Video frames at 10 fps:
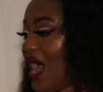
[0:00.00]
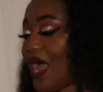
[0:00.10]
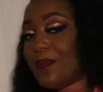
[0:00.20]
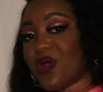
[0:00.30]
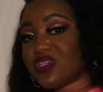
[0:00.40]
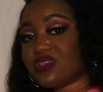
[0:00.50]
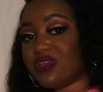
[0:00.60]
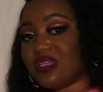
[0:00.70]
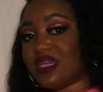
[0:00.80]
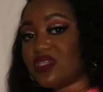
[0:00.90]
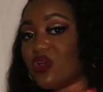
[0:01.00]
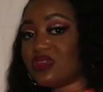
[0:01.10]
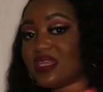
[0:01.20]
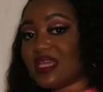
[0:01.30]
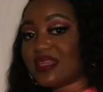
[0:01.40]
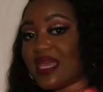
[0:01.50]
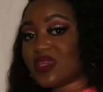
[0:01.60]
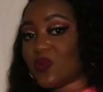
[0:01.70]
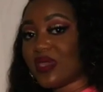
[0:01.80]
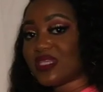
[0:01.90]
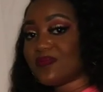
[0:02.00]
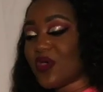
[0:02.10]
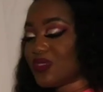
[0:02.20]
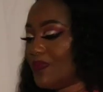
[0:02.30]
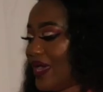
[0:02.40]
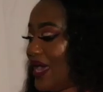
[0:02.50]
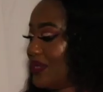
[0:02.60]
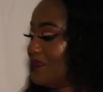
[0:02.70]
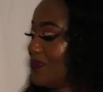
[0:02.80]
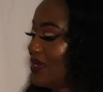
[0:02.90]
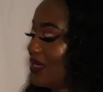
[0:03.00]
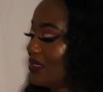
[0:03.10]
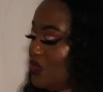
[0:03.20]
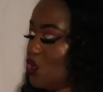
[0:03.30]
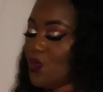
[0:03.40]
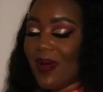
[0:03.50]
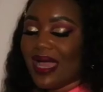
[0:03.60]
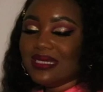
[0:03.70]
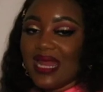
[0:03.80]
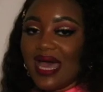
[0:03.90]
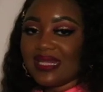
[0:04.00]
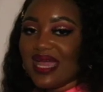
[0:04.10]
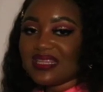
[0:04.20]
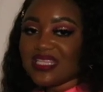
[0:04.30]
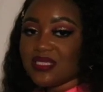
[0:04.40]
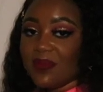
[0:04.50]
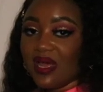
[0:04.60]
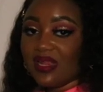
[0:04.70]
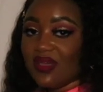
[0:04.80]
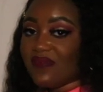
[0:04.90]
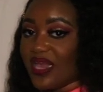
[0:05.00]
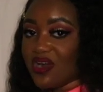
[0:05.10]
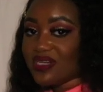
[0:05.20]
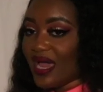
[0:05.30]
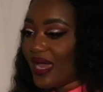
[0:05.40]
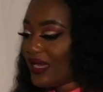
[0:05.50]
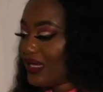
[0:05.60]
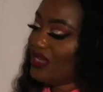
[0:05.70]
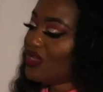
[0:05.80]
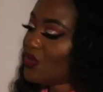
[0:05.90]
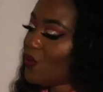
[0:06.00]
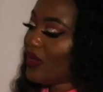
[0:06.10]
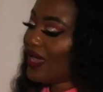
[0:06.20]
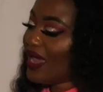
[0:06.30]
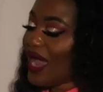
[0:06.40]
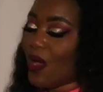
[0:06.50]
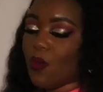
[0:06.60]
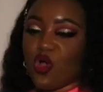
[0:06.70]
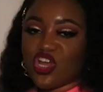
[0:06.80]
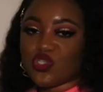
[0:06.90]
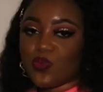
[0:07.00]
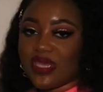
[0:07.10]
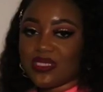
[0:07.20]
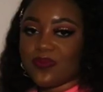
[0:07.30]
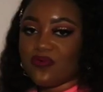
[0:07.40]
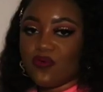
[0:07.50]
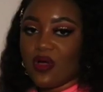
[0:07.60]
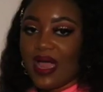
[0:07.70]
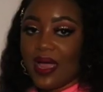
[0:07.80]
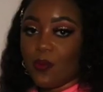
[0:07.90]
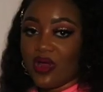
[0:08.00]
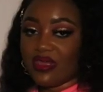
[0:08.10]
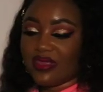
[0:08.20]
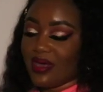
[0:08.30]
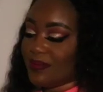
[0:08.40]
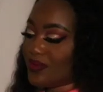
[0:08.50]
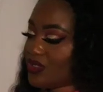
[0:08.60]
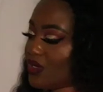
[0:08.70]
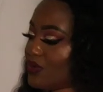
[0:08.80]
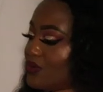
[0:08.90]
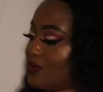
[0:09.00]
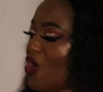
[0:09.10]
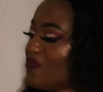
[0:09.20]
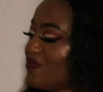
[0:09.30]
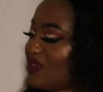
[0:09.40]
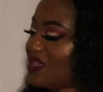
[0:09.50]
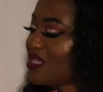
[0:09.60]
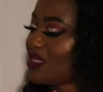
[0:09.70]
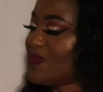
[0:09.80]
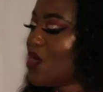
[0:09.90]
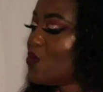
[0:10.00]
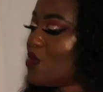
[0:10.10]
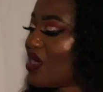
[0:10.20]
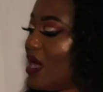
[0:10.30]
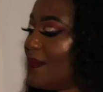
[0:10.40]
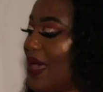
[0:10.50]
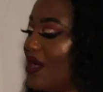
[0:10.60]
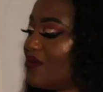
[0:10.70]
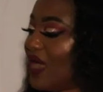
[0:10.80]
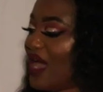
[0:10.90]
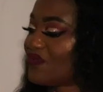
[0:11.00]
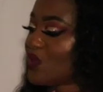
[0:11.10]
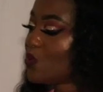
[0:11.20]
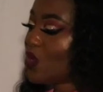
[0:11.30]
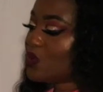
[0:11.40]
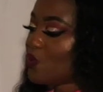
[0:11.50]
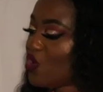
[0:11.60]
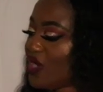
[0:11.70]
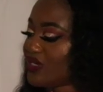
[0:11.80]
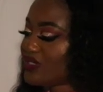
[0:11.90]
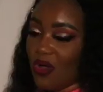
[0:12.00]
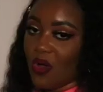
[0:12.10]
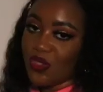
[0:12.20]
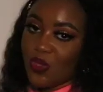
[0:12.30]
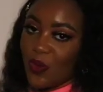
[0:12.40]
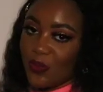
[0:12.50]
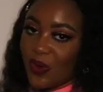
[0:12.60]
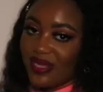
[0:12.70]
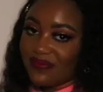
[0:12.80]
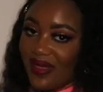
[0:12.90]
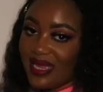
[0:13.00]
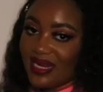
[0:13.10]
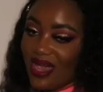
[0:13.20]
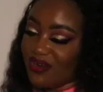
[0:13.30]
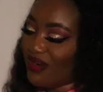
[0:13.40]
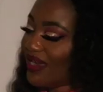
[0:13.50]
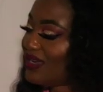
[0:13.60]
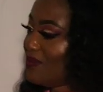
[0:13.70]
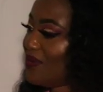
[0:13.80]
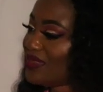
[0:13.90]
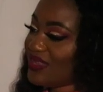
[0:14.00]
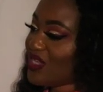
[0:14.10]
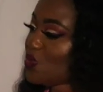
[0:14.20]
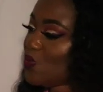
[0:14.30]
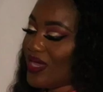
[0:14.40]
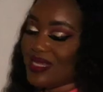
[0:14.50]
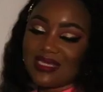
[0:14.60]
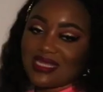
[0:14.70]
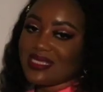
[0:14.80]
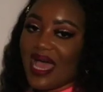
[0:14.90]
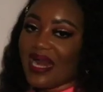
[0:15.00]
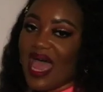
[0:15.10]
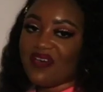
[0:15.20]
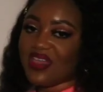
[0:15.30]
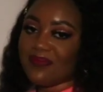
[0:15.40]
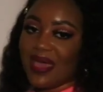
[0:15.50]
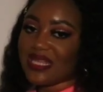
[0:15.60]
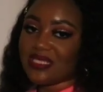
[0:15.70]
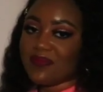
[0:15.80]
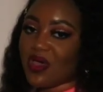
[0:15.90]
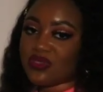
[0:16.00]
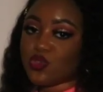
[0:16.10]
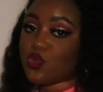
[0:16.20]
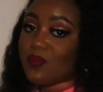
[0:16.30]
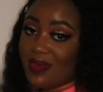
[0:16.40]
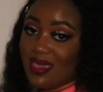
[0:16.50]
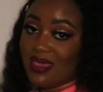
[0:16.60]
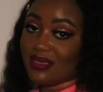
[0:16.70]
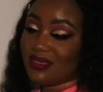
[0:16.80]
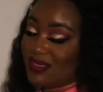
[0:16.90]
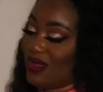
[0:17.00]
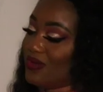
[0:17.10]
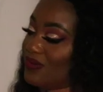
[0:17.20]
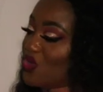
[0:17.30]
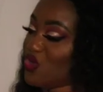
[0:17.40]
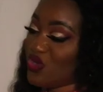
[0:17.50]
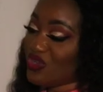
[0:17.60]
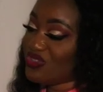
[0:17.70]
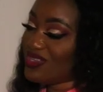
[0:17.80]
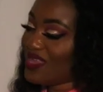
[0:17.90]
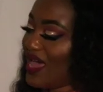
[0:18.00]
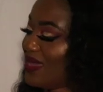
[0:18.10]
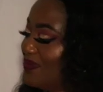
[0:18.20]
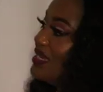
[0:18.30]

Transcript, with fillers: I personally don't think that the wig smells bad, but you might not like the smell of hair dye. Either way, I wash wigs before I wear them, so hopefully the smell will come out after one wash. Only one way to find out, right? But this wig does not have a bad smell to me, so kudos to that.